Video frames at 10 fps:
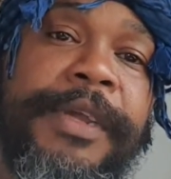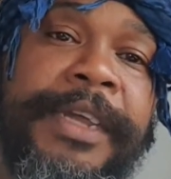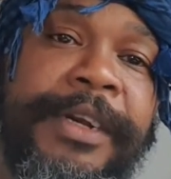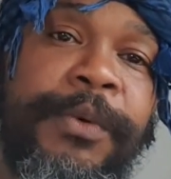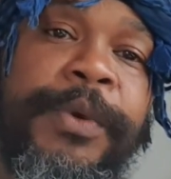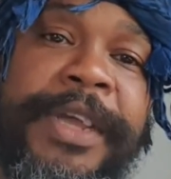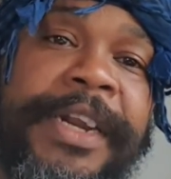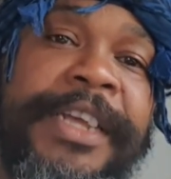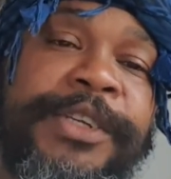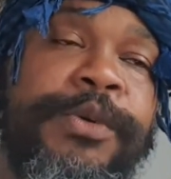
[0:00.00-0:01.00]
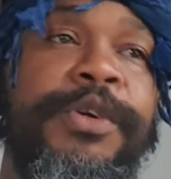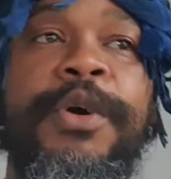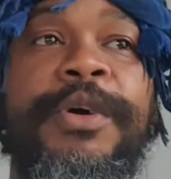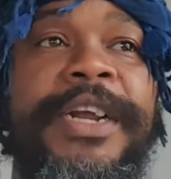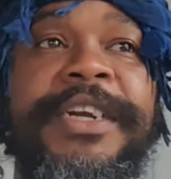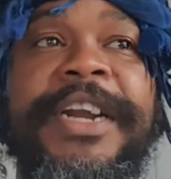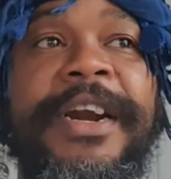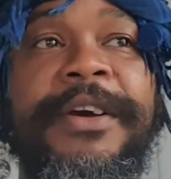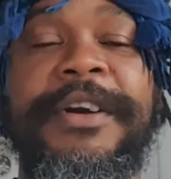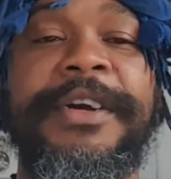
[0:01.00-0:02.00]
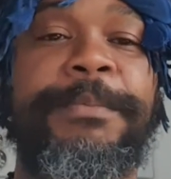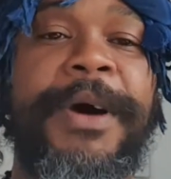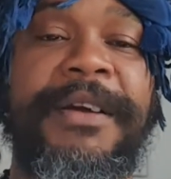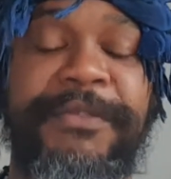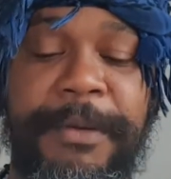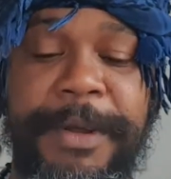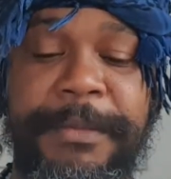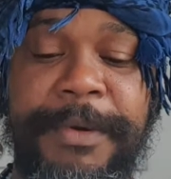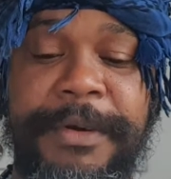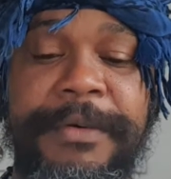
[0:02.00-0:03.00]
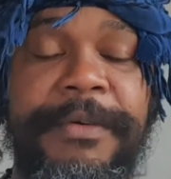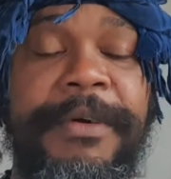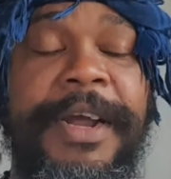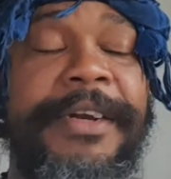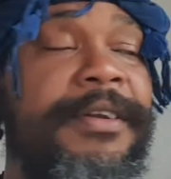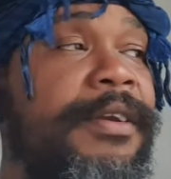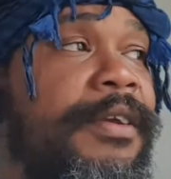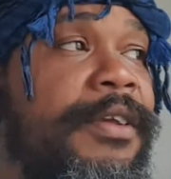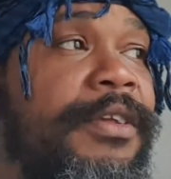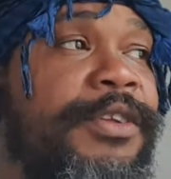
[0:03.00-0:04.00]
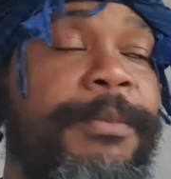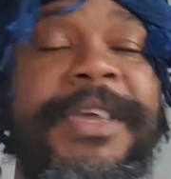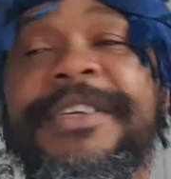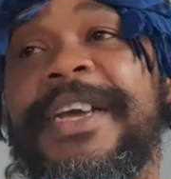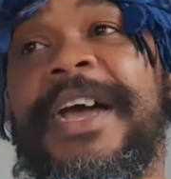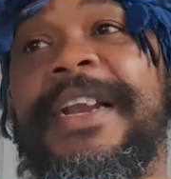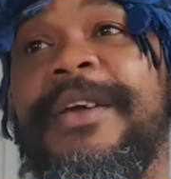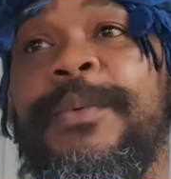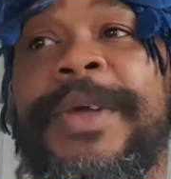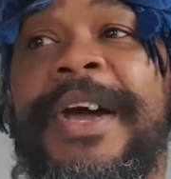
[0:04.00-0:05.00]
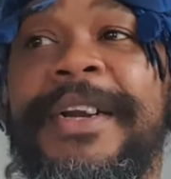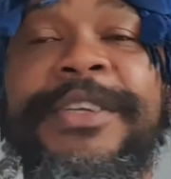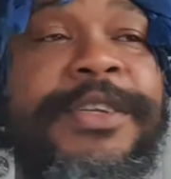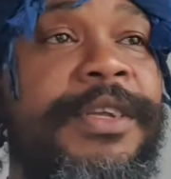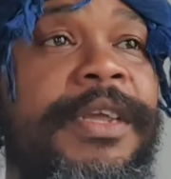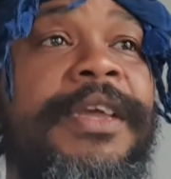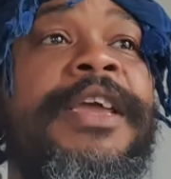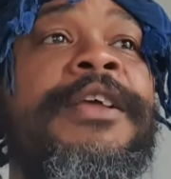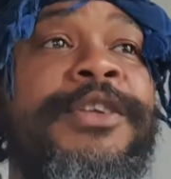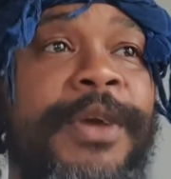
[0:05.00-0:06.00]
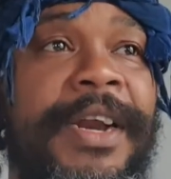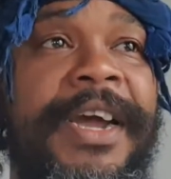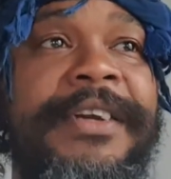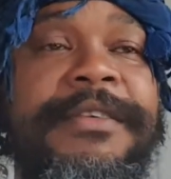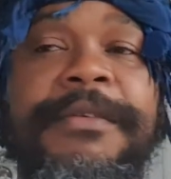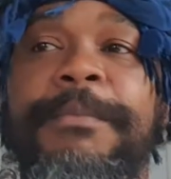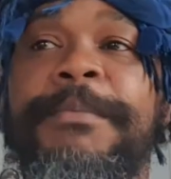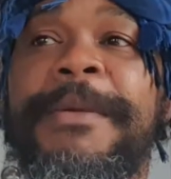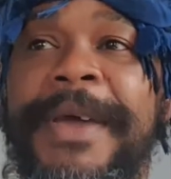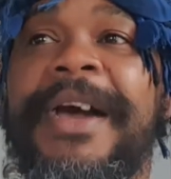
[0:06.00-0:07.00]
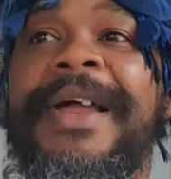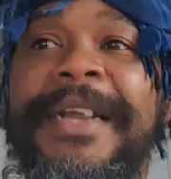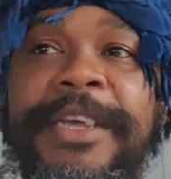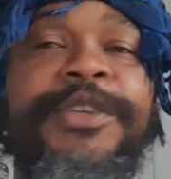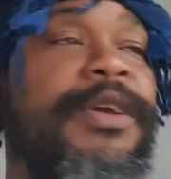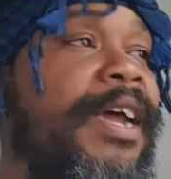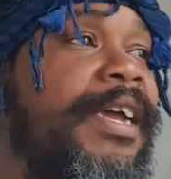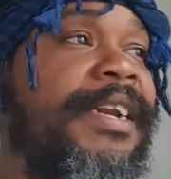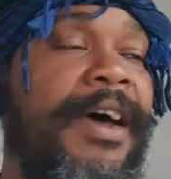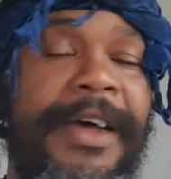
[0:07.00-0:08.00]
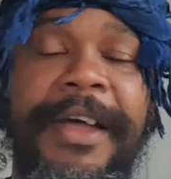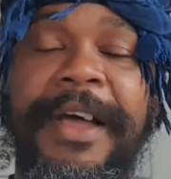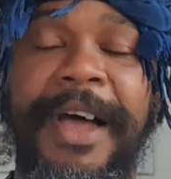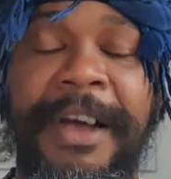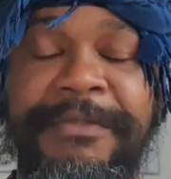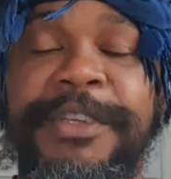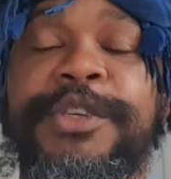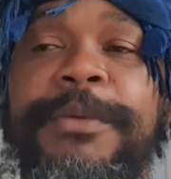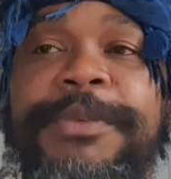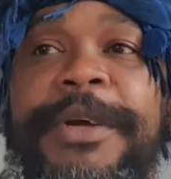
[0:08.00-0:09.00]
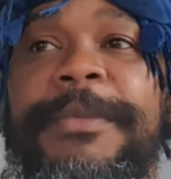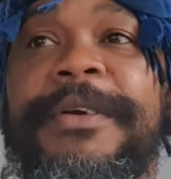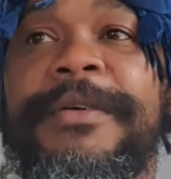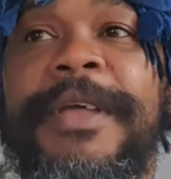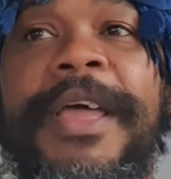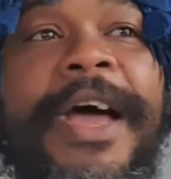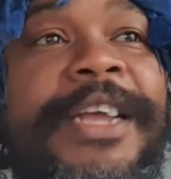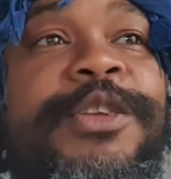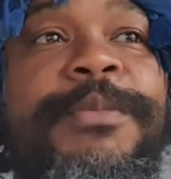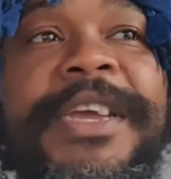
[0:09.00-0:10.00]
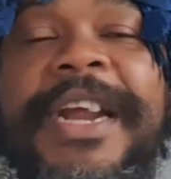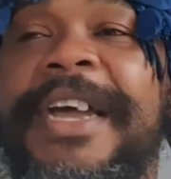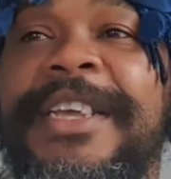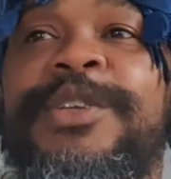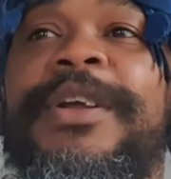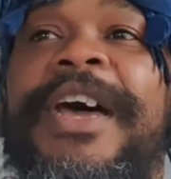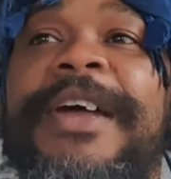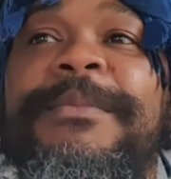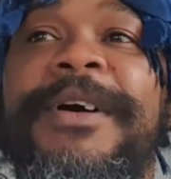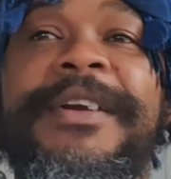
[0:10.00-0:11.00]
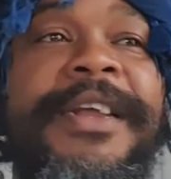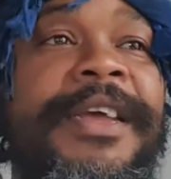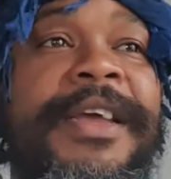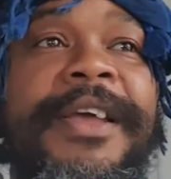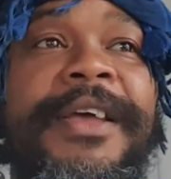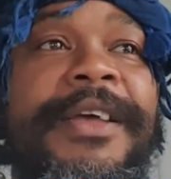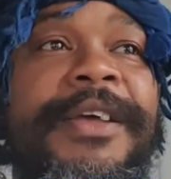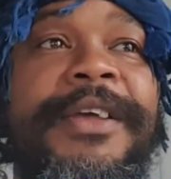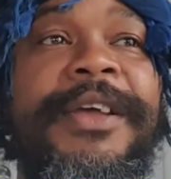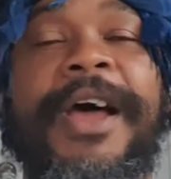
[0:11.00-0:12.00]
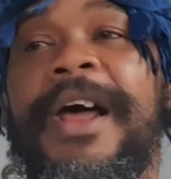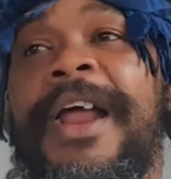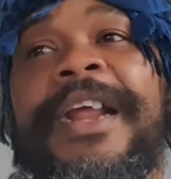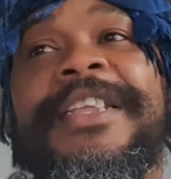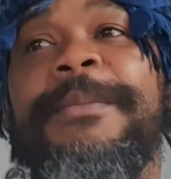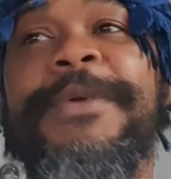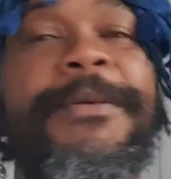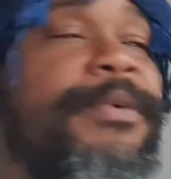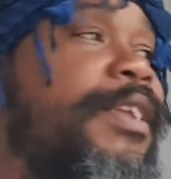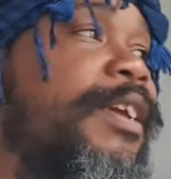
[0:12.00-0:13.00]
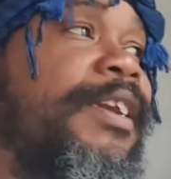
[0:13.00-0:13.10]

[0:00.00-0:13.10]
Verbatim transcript: in the way they should go, they're not going to depart from it, man. Right? So basically, we are the Israelite, biblical Israelite of the scripture, man. And to be an Israelite, man, a lot of people think